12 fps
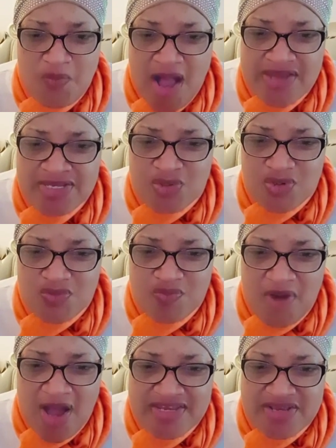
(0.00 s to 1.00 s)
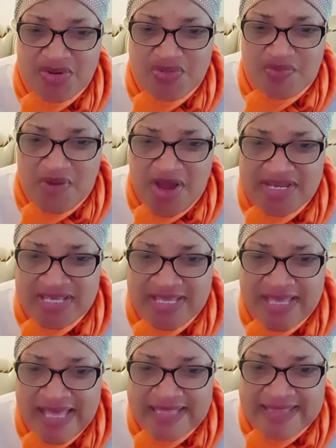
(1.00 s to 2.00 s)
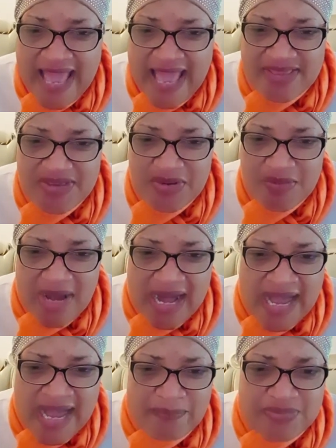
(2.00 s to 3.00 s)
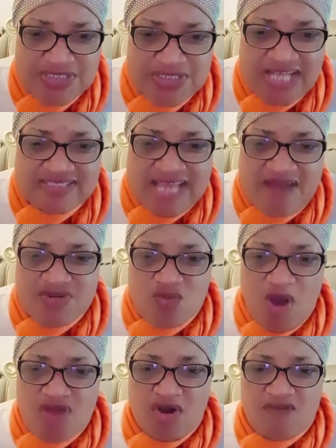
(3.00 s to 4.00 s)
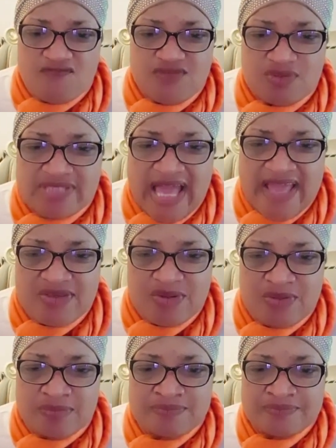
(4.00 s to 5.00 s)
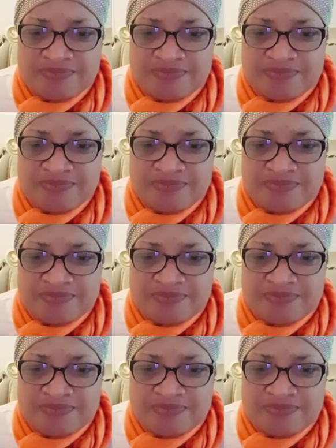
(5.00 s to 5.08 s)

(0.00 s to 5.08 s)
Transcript: morning, good morning, good morning. Thank you, ma. I appreciate every one of you. Thank you.